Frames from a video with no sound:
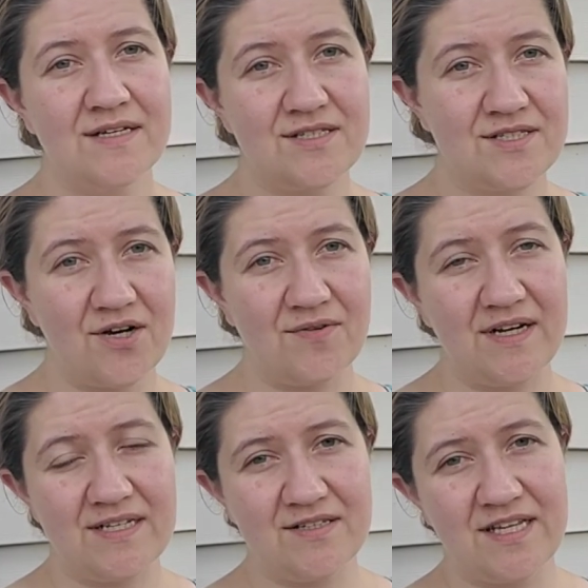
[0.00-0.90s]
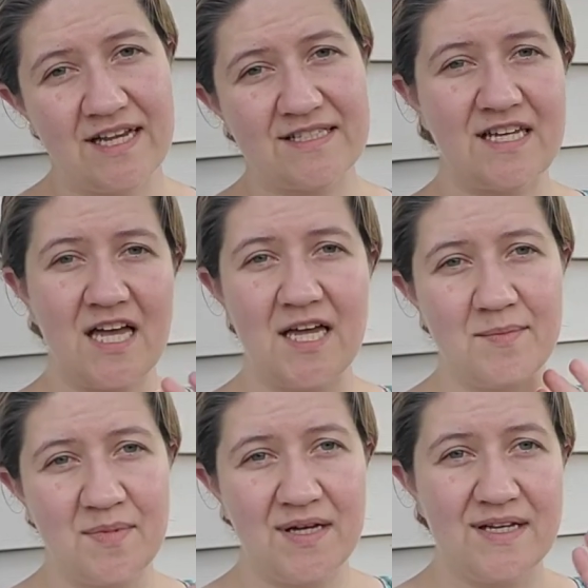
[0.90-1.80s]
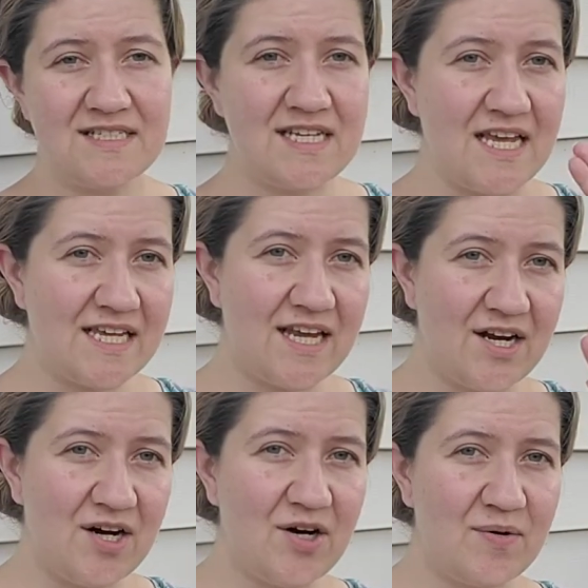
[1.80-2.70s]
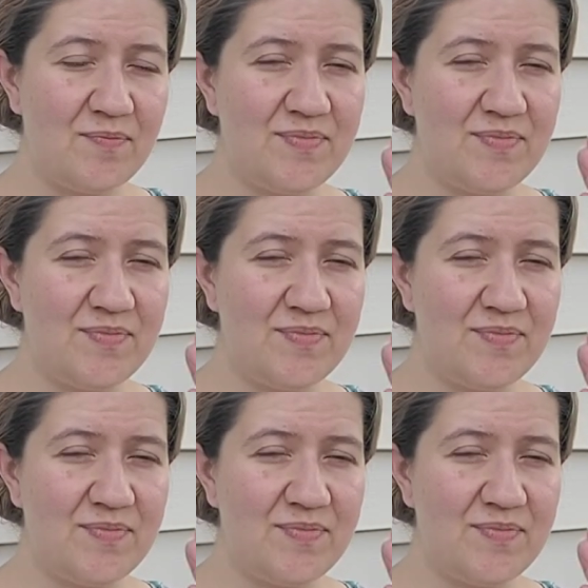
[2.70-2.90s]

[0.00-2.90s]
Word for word: So until next time, take care,